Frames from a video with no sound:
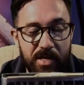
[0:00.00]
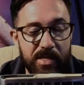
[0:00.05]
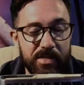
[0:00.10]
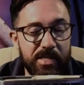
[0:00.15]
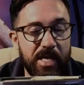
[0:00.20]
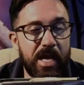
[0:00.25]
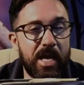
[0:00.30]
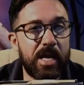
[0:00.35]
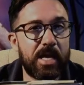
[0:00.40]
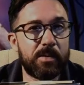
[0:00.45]

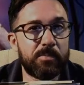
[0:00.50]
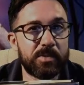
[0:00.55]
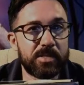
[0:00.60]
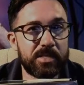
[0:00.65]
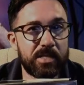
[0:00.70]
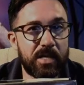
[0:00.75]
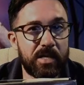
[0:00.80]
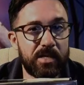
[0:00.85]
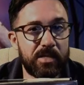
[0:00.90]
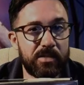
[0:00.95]
The
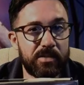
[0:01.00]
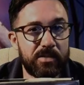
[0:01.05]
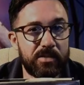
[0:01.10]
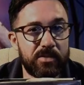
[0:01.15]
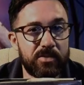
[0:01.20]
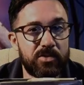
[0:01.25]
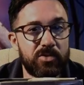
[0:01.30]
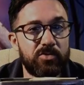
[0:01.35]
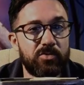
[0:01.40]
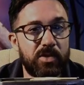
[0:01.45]
Amazon
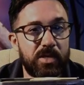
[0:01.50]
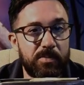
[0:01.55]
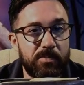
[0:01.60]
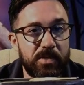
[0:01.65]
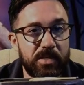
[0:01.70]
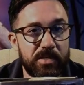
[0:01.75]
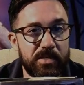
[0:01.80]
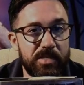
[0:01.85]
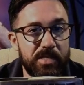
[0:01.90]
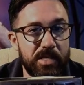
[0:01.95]

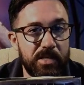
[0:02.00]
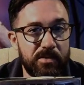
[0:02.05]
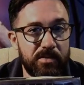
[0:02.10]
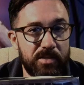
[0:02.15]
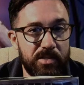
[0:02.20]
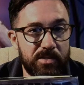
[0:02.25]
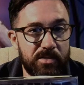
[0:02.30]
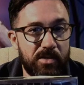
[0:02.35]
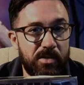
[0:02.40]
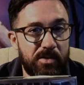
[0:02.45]
streaming
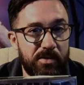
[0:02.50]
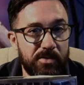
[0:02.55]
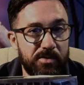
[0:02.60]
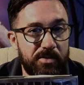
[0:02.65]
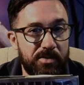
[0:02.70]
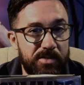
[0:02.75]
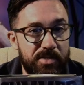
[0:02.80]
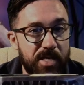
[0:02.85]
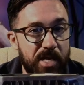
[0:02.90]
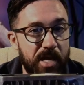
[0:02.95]
series called
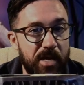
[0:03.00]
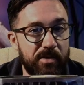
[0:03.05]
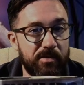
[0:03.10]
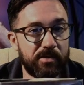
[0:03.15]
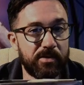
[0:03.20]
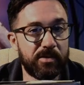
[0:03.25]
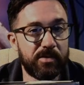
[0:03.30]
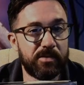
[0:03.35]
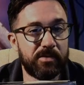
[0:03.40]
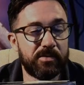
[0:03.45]
The
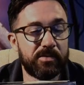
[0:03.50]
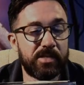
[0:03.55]
Terror,